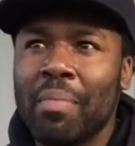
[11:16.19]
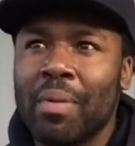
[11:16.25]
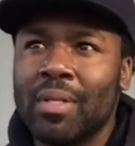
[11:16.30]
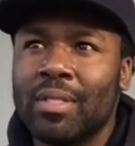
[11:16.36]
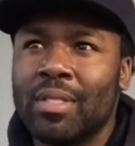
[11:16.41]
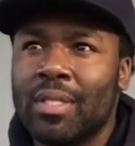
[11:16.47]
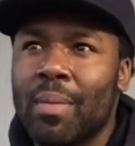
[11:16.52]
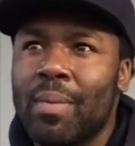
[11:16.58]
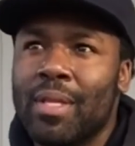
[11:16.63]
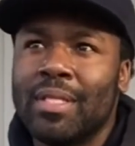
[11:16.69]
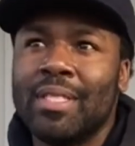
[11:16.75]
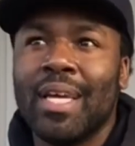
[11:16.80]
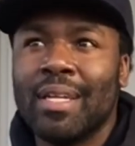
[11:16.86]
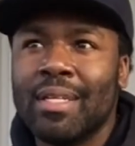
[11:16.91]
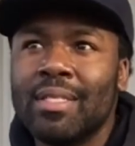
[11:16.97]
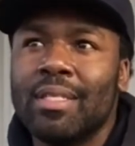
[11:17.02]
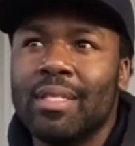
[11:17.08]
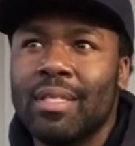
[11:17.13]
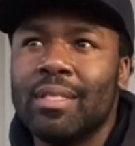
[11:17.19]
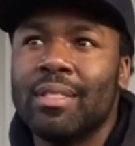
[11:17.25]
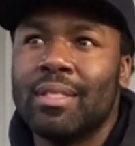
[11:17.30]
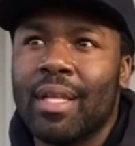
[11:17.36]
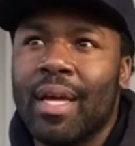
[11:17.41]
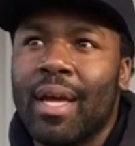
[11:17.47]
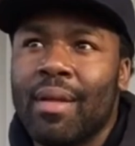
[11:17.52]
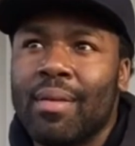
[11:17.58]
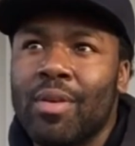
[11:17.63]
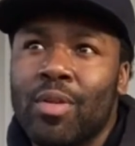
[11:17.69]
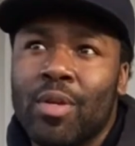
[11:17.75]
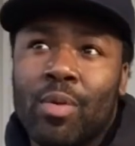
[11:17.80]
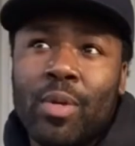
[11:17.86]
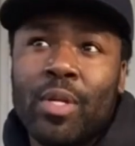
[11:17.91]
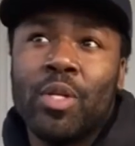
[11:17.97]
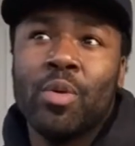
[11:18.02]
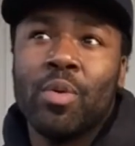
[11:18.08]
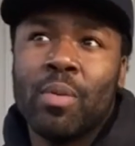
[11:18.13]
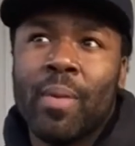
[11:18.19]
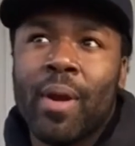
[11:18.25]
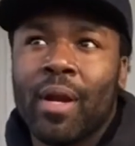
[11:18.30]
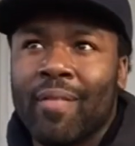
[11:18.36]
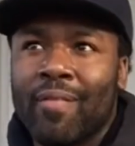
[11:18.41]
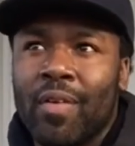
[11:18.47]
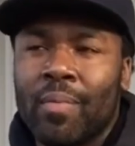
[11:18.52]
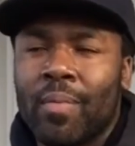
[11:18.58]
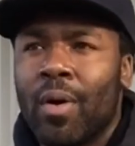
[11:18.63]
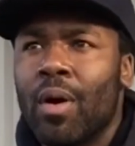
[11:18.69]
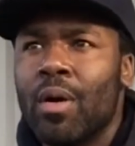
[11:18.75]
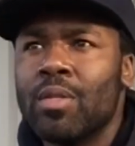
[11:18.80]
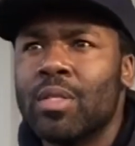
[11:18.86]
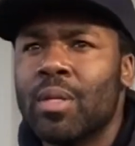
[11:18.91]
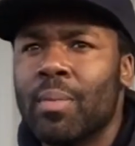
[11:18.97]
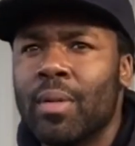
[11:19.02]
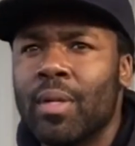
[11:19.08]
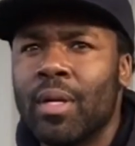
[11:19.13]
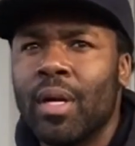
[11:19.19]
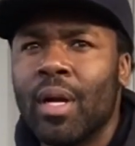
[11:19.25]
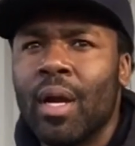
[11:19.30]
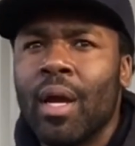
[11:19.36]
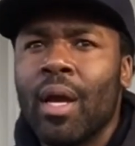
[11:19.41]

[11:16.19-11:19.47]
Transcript: but some of the tendencies that, we do in American football are similar.